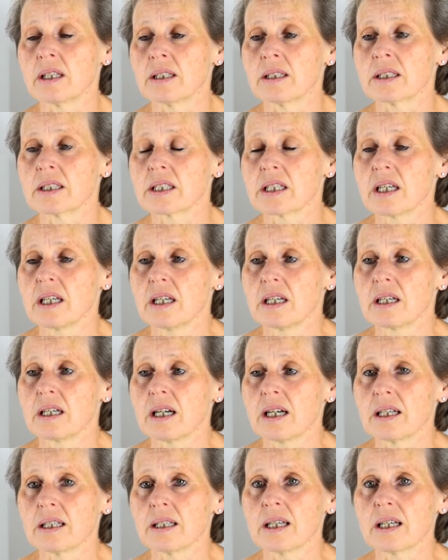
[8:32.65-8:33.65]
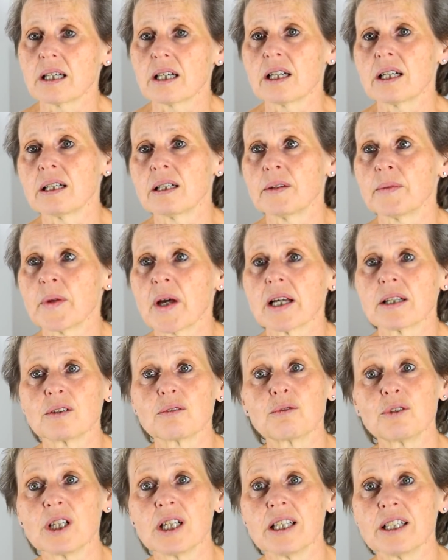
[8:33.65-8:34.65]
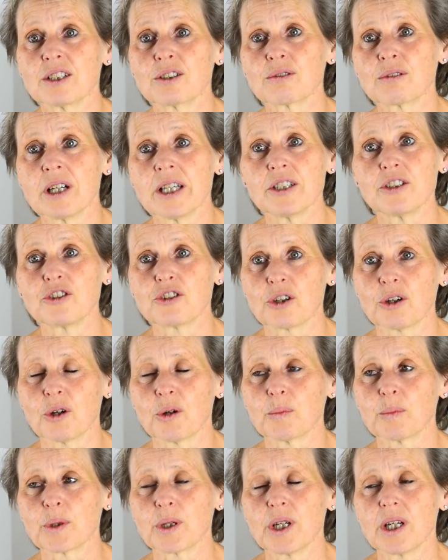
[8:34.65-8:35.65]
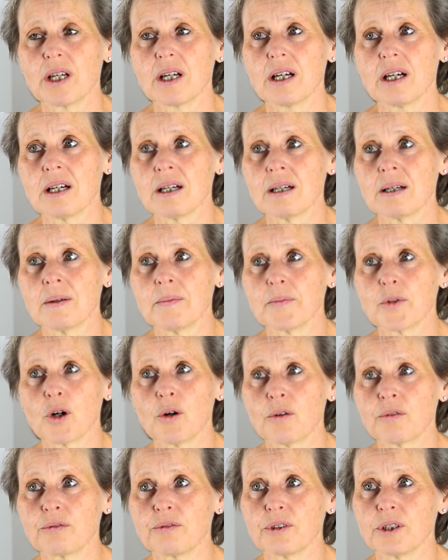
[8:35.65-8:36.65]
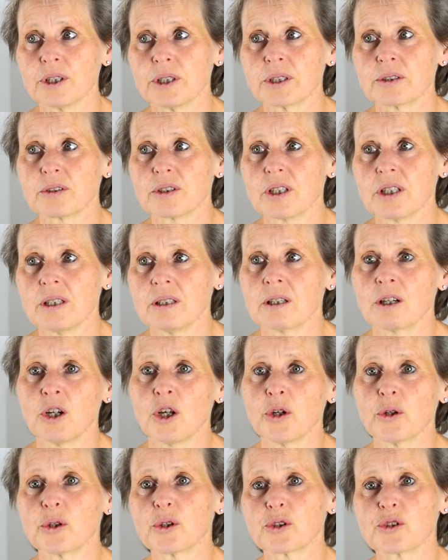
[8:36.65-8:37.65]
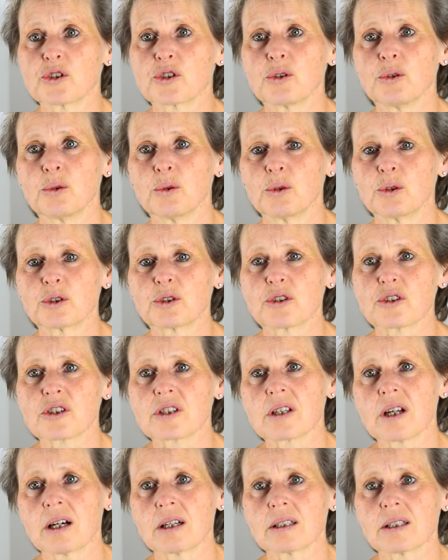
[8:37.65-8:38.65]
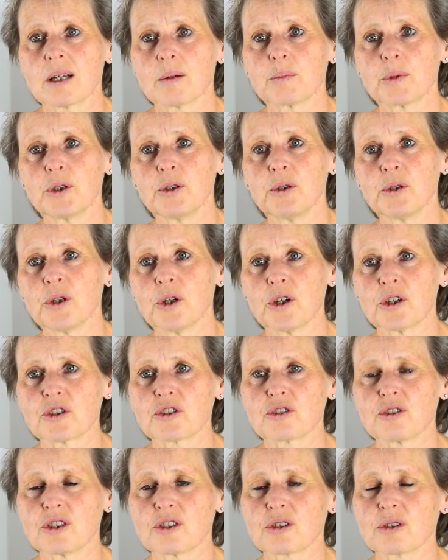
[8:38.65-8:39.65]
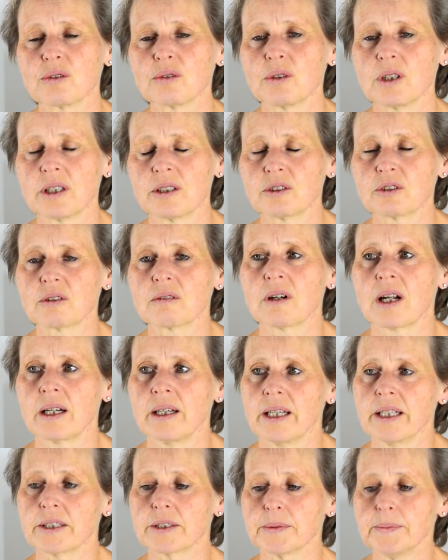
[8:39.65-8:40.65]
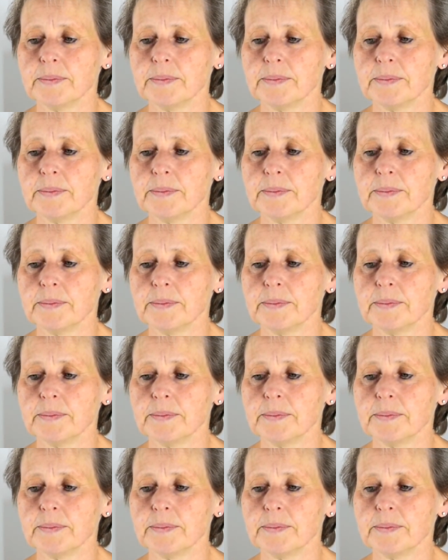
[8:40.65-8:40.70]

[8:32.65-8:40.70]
and I um, had a really great job um, offered in the local school to start up a new nursery school and to run it.